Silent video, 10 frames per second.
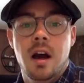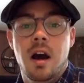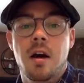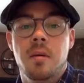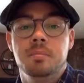
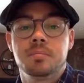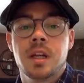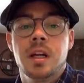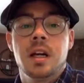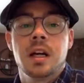
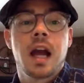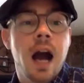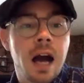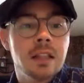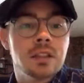
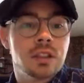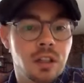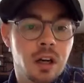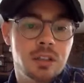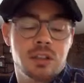Kant
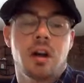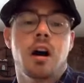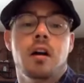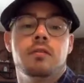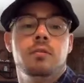starts
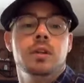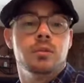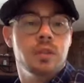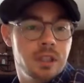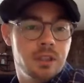off with a
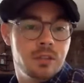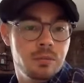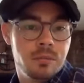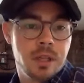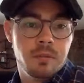really
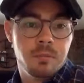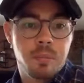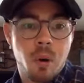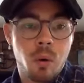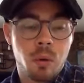kind of
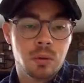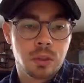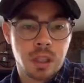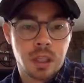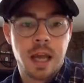
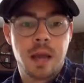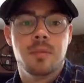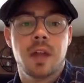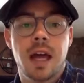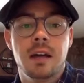bold claim
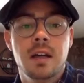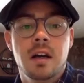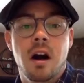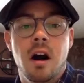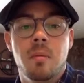that
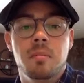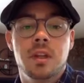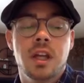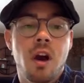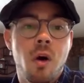
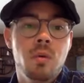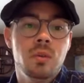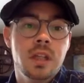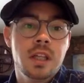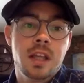the
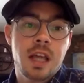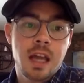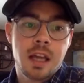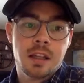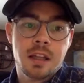only
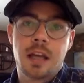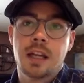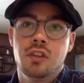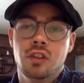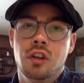thing that
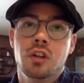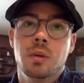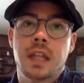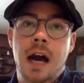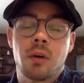is good
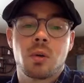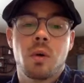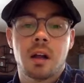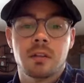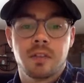without
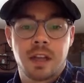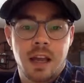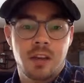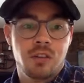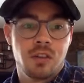
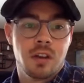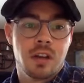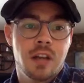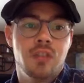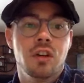
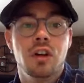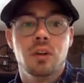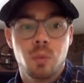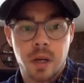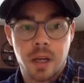qualification is a
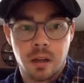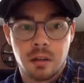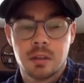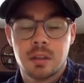goodwill,